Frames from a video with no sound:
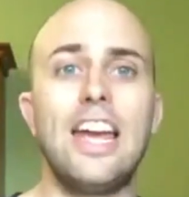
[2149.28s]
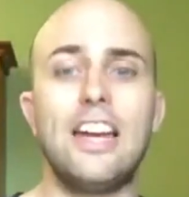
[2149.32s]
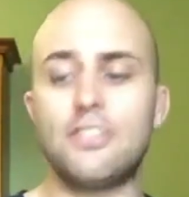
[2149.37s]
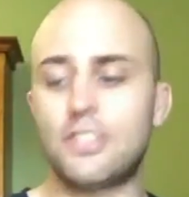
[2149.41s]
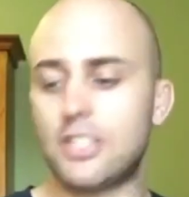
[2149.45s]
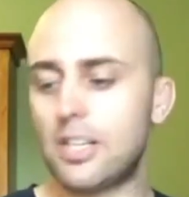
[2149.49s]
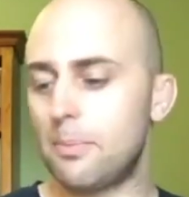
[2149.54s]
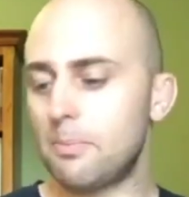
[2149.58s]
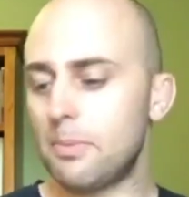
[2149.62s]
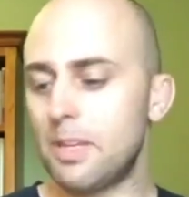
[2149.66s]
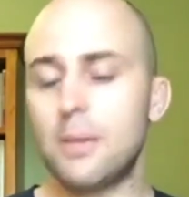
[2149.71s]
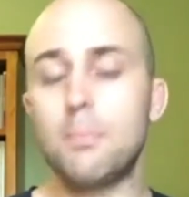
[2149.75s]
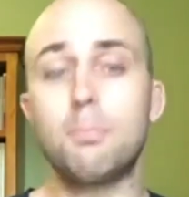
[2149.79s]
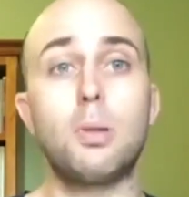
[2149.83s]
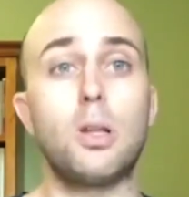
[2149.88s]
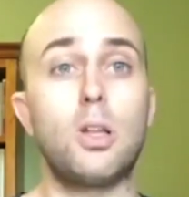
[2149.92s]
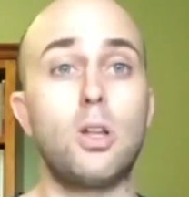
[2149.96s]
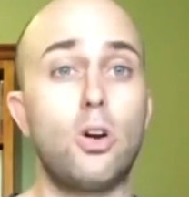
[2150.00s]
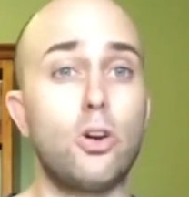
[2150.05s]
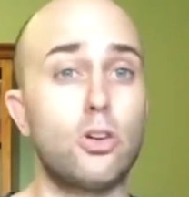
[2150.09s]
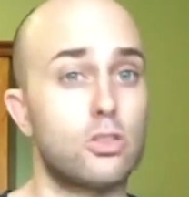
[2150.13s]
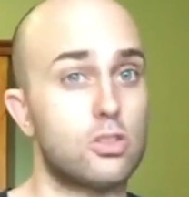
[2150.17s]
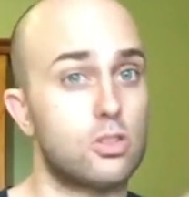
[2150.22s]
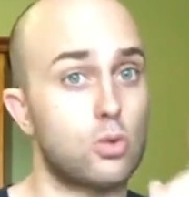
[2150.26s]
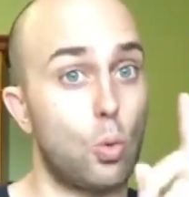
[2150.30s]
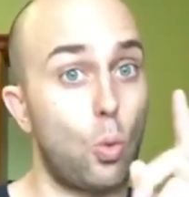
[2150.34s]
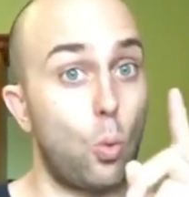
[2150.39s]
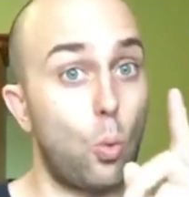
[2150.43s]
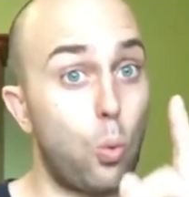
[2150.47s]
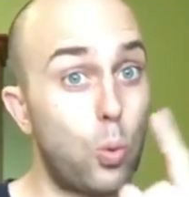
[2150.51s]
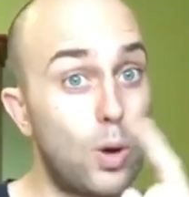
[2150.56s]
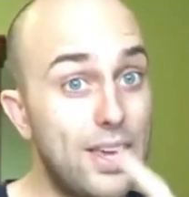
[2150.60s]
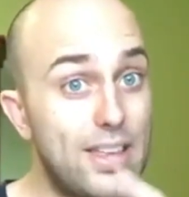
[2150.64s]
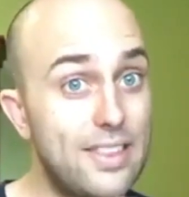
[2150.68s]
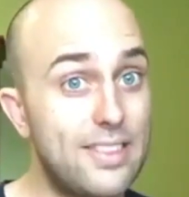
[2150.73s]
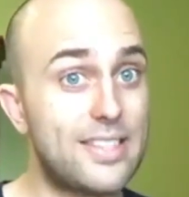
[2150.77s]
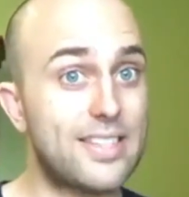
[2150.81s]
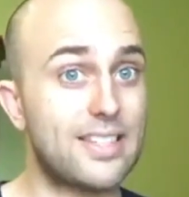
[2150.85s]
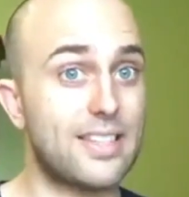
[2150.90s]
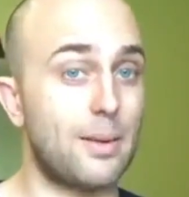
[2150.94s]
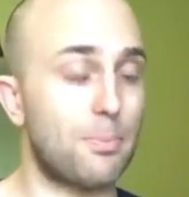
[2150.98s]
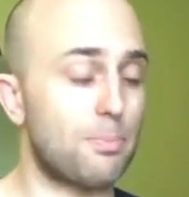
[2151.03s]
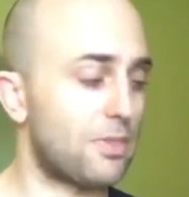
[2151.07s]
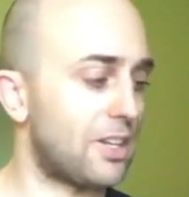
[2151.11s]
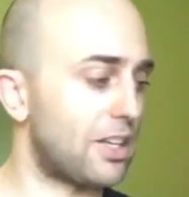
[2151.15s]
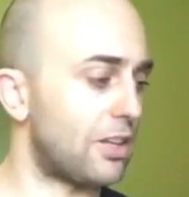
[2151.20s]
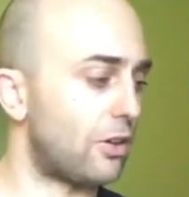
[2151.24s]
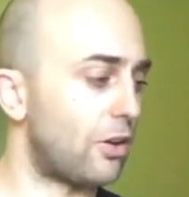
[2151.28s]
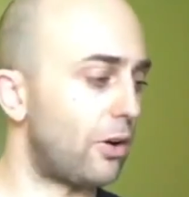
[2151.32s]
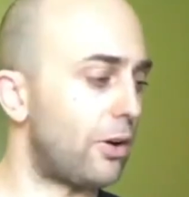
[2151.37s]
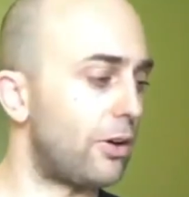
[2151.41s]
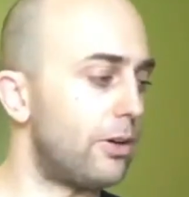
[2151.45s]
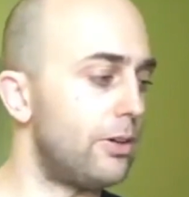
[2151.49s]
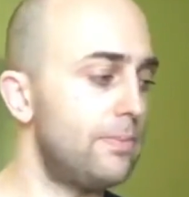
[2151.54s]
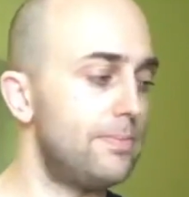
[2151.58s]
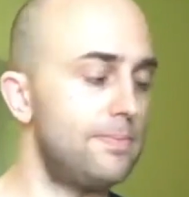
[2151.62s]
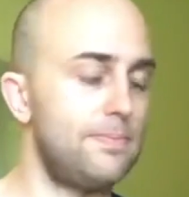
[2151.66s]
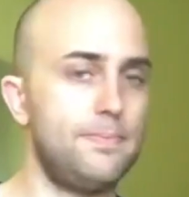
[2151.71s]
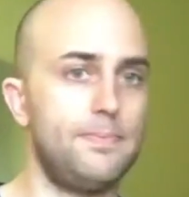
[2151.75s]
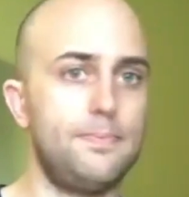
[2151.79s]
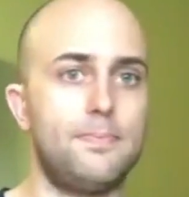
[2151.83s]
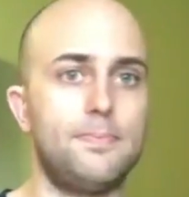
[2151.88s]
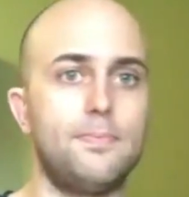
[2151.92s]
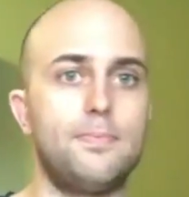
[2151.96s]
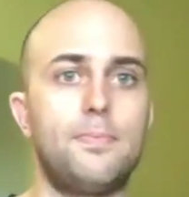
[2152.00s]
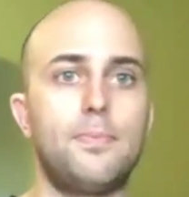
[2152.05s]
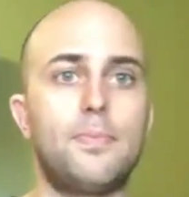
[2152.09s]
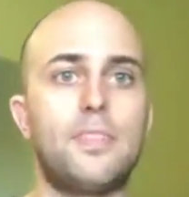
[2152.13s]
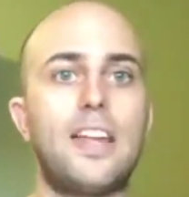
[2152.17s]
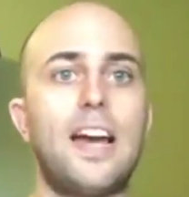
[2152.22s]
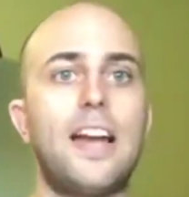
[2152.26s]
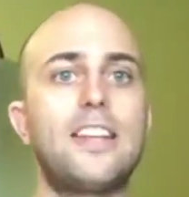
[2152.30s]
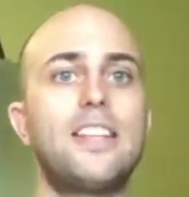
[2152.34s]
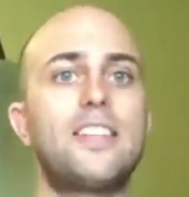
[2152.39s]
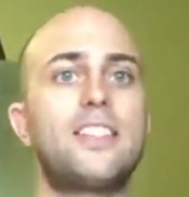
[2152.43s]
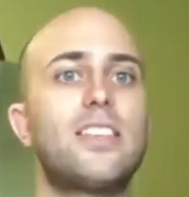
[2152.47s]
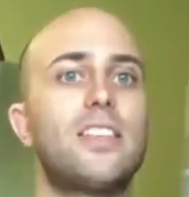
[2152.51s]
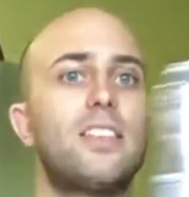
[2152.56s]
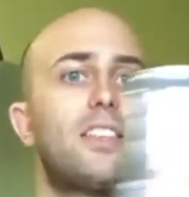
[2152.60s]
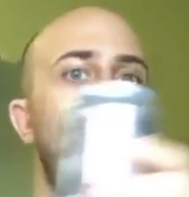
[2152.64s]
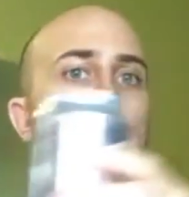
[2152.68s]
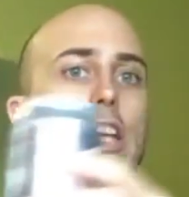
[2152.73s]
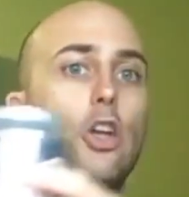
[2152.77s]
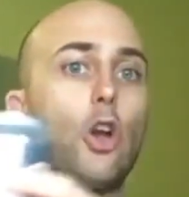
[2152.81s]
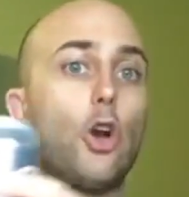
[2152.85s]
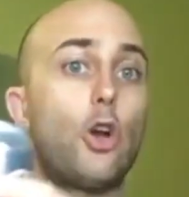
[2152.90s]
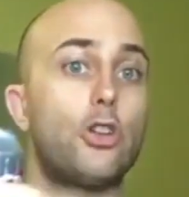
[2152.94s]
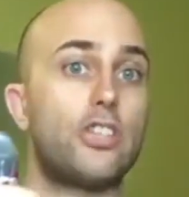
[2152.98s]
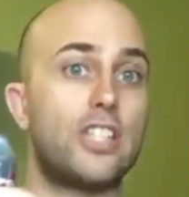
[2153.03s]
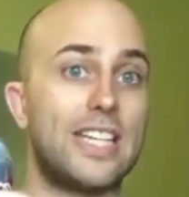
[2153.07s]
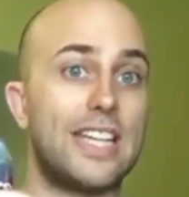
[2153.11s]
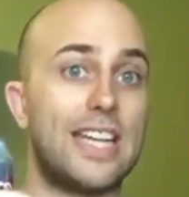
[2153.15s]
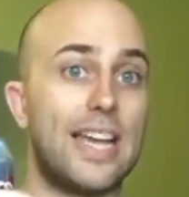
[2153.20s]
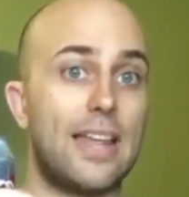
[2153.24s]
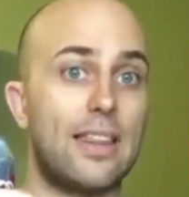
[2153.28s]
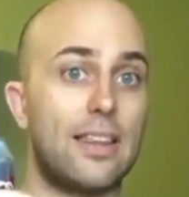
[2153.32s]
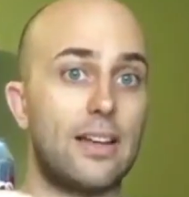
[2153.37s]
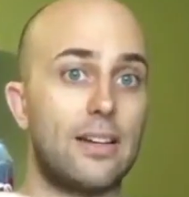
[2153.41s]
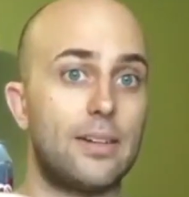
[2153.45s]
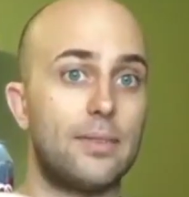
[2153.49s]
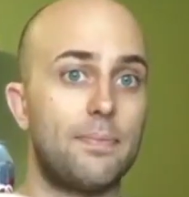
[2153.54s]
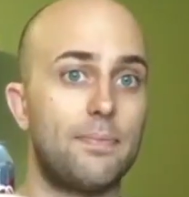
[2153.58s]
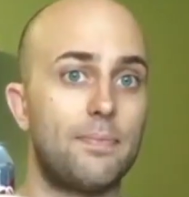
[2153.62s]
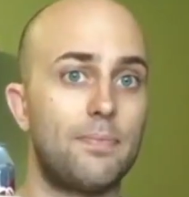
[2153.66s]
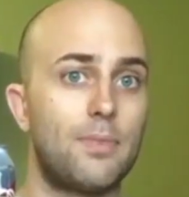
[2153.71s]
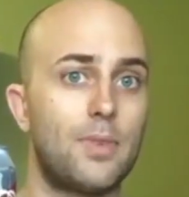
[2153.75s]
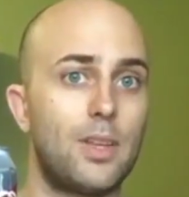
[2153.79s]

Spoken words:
If something belongs with something though, that is that they go together.